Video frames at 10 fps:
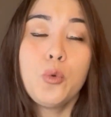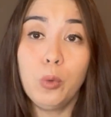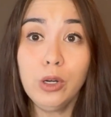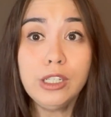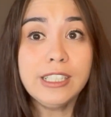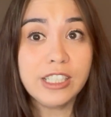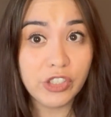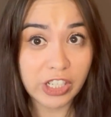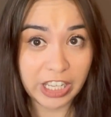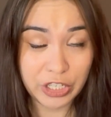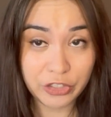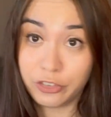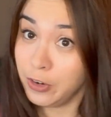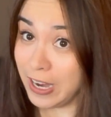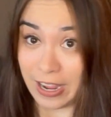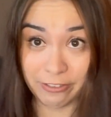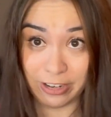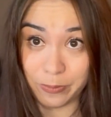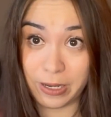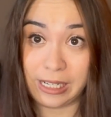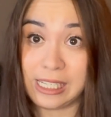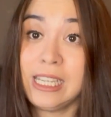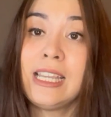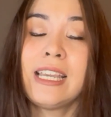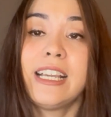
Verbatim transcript: world has changed for everybody,